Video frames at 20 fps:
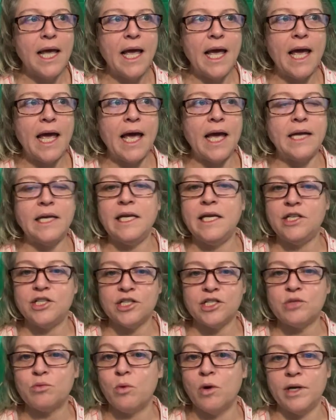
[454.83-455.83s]
And he
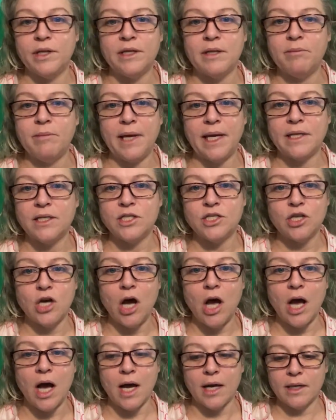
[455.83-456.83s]
just wanted the man to
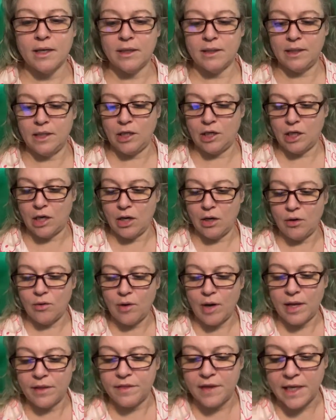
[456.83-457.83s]
talk, you know.
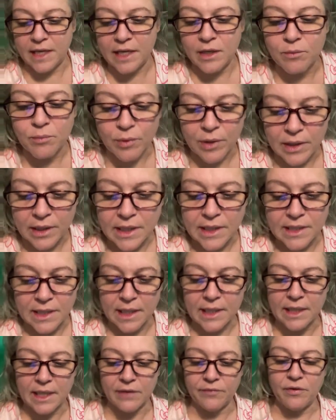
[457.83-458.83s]
I think he really
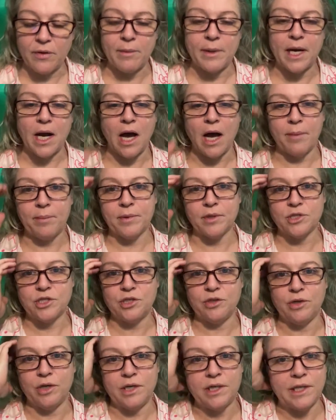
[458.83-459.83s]
did give him an
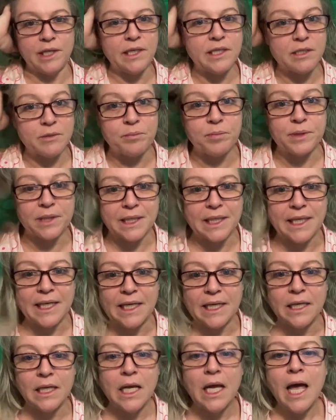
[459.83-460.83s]
opportunity to
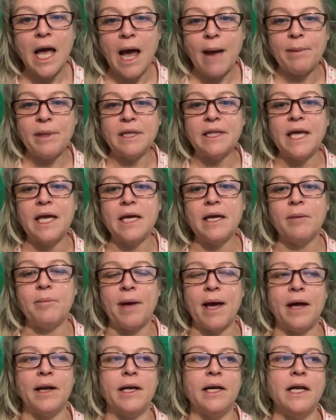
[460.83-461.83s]
plead. I mean, think
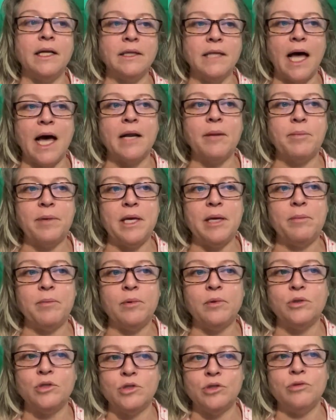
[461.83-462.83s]
about it. A lot of
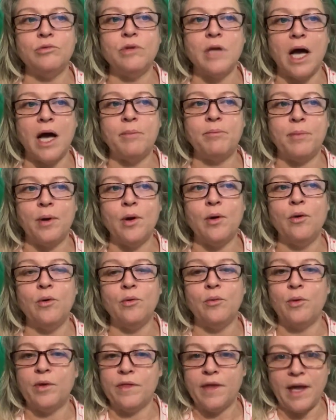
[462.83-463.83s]
people do not
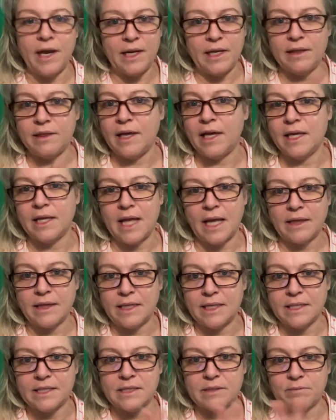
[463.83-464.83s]
bode with anything that
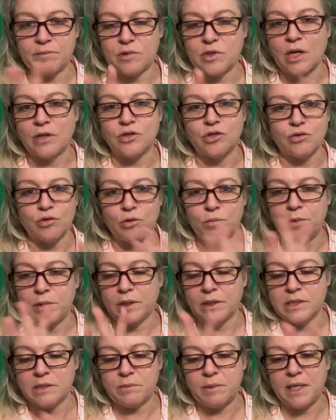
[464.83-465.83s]
this
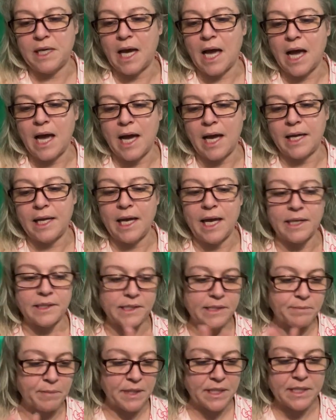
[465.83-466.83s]
unscrupulous PI
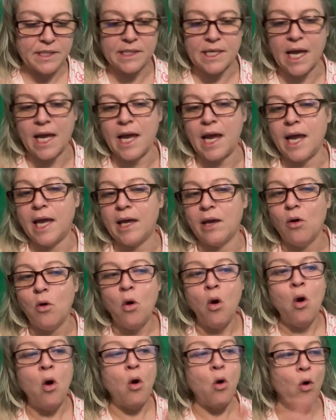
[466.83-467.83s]
has been saying
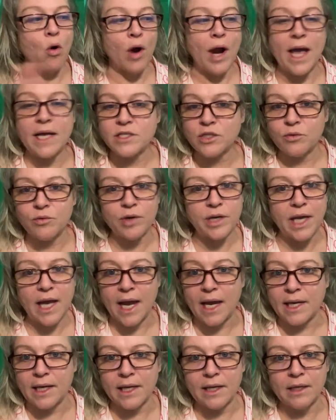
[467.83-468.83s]
or has
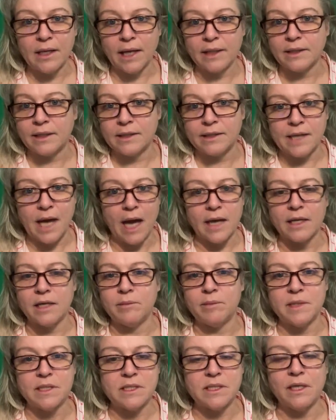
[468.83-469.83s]
created, like the
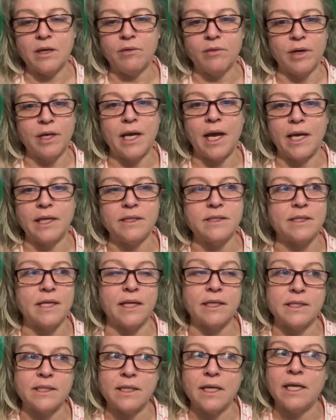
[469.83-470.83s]
documents he creates
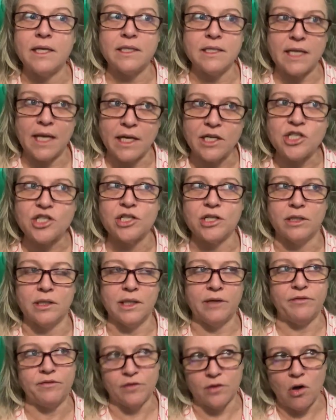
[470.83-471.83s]
that's
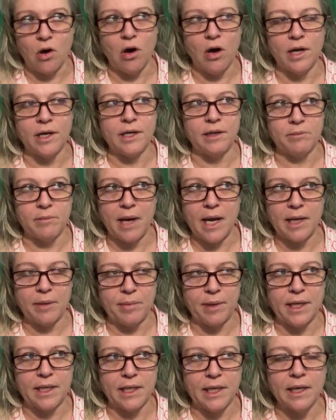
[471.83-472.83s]
intentionally flawed, in my
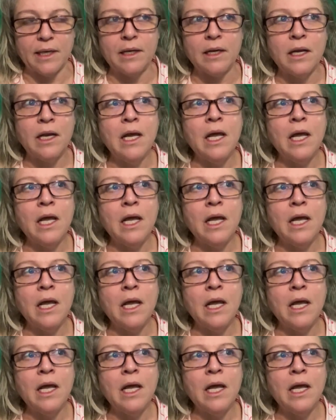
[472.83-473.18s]
opinion.